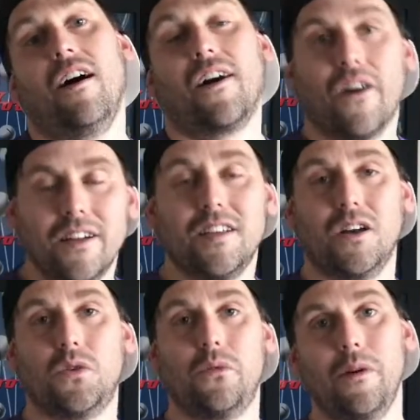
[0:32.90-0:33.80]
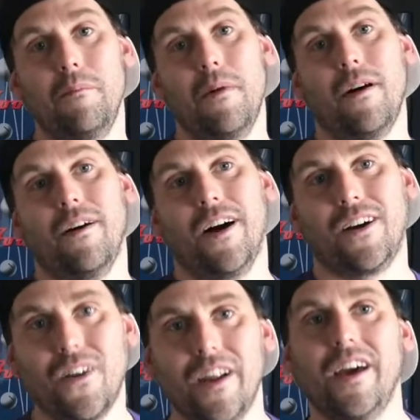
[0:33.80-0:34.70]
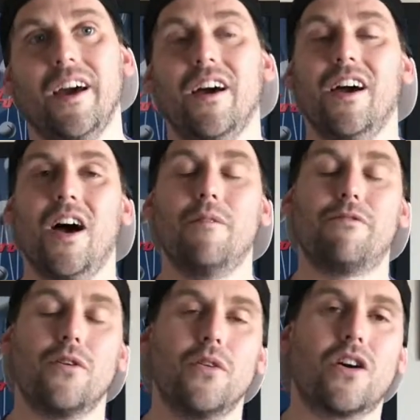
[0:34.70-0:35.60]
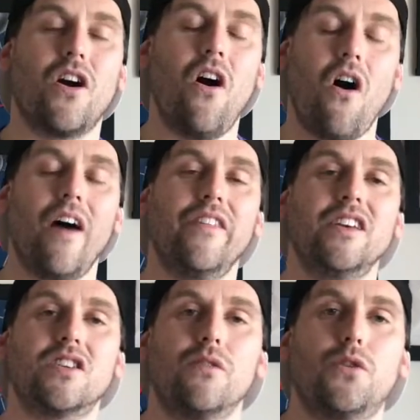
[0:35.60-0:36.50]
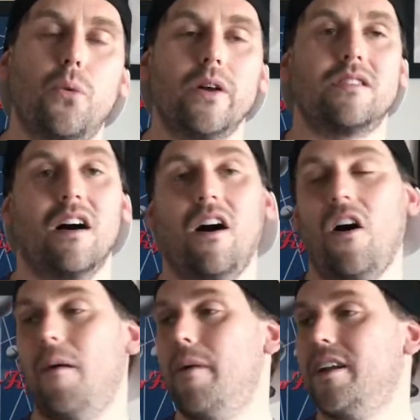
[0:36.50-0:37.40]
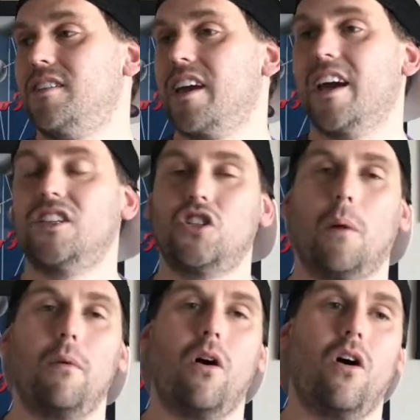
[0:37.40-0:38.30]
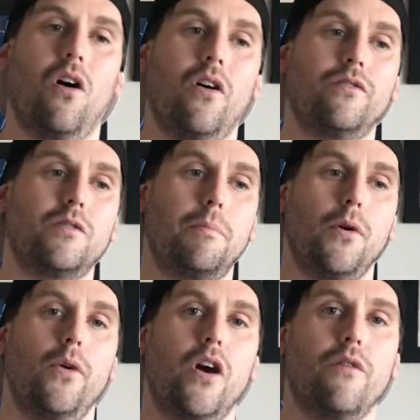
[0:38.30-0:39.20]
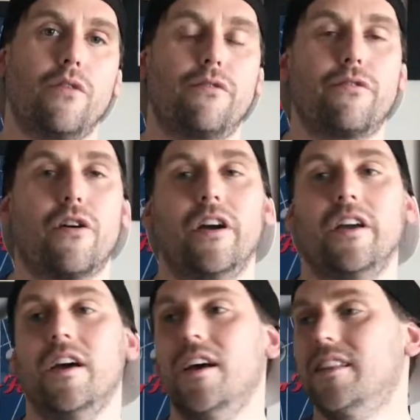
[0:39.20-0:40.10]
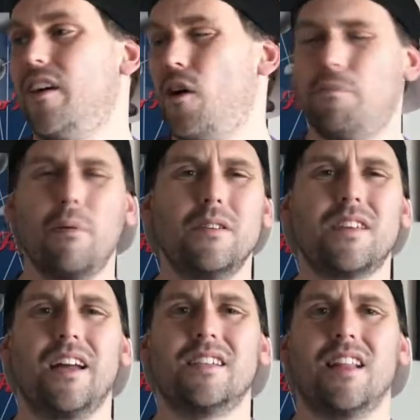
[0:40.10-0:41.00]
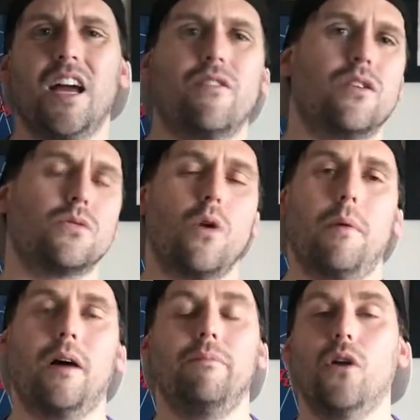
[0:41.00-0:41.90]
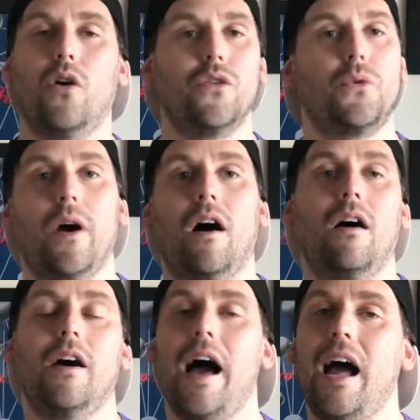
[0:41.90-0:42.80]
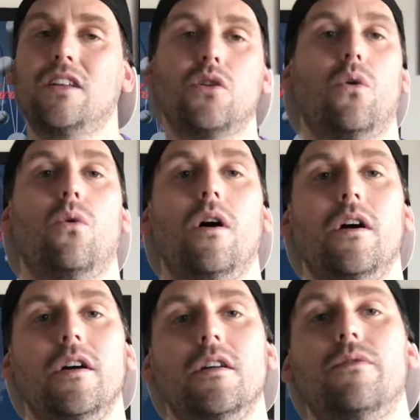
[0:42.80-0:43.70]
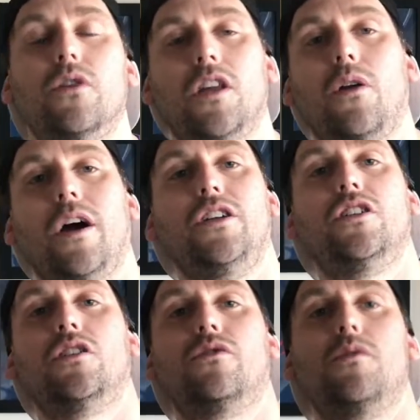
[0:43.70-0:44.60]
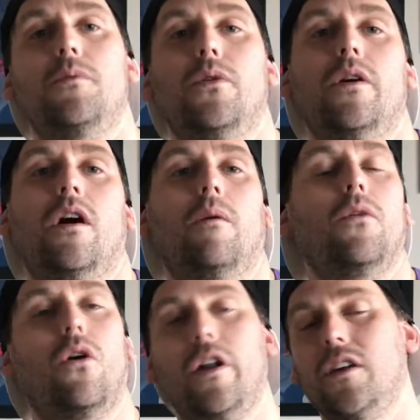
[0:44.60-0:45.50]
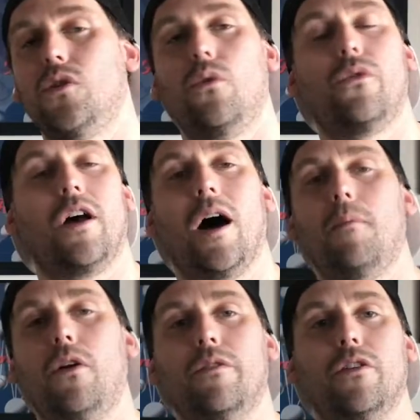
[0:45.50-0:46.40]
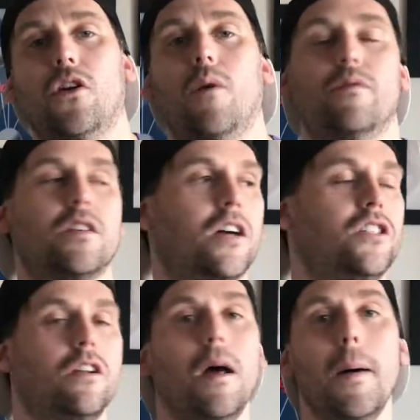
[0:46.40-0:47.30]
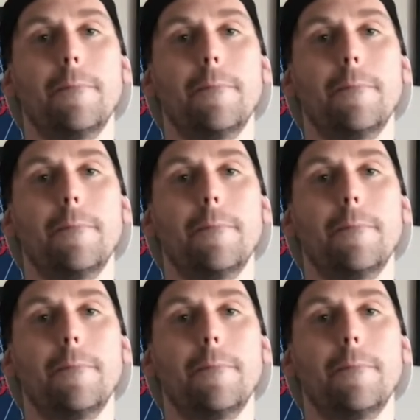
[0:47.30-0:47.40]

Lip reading: I got in touch with him, I got it. And through the kindness of Twitter, I managed to get a job lot of Subbuteo for free. Now, I'll probably say this later on as well, but I'm not on Twitter at all for donations of Subbuteo. I'm not on it at all for that. I'm on it for the conversation.